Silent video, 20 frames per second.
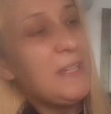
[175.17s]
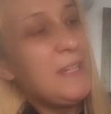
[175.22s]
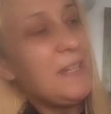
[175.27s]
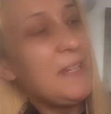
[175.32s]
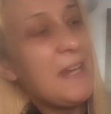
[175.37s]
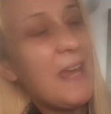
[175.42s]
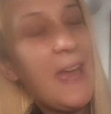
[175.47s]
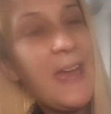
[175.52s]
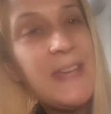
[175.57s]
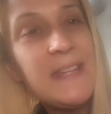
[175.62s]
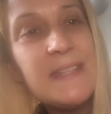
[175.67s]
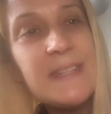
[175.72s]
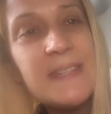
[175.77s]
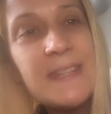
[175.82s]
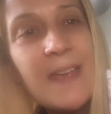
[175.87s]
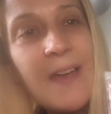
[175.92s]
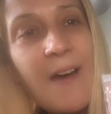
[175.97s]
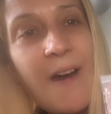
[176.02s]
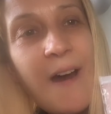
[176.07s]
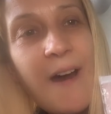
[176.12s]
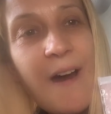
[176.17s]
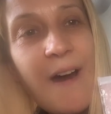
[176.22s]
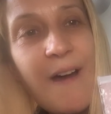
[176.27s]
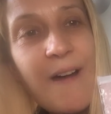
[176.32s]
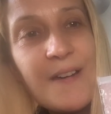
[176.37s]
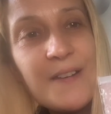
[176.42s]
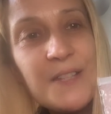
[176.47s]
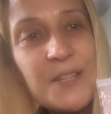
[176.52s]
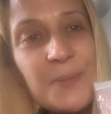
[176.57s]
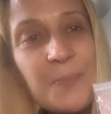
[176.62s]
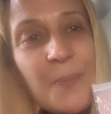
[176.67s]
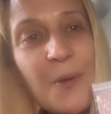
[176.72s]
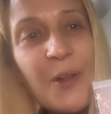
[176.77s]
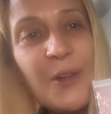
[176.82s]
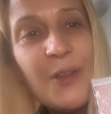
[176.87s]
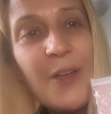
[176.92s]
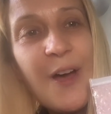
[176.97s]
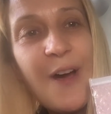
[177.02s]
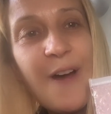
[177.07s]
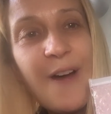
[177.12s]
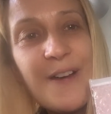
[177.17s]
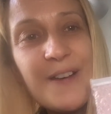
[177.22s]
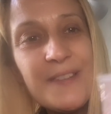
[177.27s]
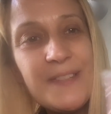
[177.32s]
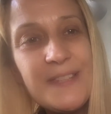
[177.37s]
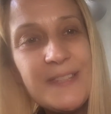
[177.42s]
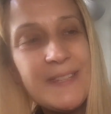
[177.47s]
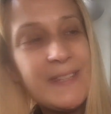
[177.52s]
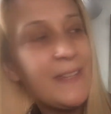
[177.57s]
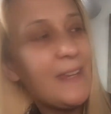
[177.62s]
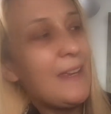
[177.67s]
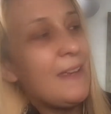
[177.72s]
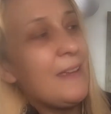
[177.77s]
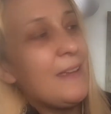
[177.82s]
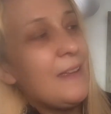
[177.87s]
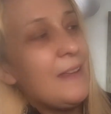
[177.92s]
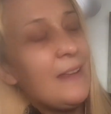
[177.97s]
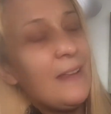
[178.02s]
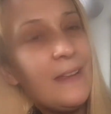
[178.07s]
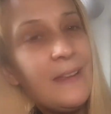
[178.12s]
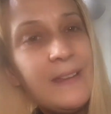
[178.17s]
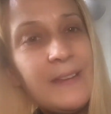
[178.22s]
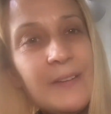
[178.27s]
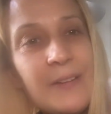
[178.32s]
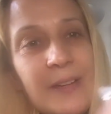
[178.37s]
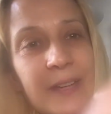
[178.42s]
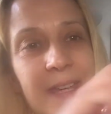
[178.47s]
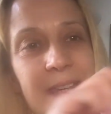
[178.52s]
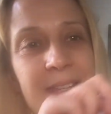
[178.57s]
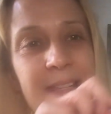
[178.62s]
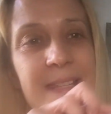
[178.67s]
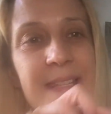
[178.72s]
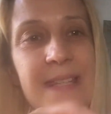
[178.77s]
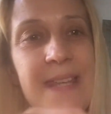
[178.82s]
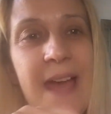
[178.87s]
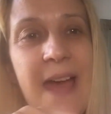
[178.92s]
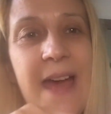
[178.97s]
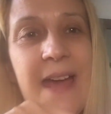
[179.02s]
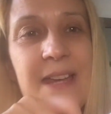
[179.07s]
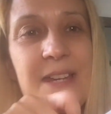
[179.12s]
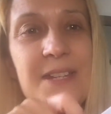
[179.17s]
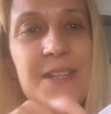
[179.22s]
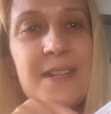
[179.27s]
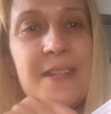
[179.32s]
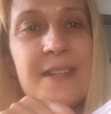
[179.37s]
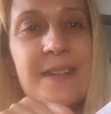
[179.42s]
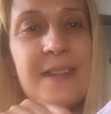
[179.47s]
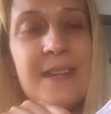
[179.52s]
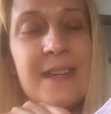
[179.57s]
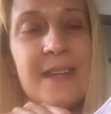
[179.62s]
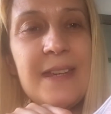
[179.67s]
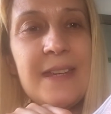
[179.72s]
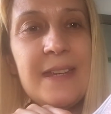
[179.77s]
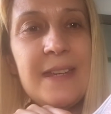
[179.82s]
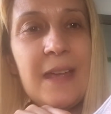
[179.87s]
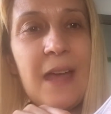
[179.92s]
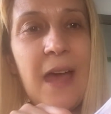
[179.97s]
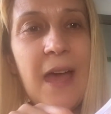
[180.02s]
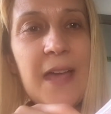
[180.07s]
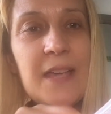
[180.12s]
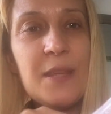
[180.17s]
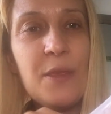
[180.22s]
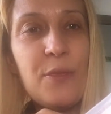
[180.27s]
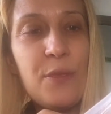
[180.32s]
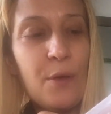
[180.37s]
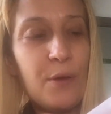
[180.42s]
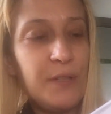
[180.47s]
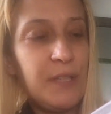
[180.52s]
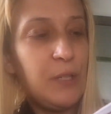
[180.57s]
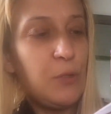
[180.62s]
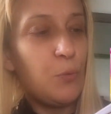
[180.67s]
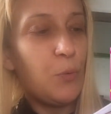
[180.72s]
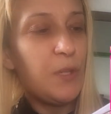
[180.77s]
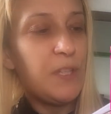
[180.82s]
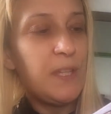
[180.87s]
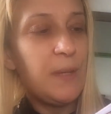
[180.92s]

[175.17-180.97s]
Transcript: It has hearts, small hearts inside. I thought it was a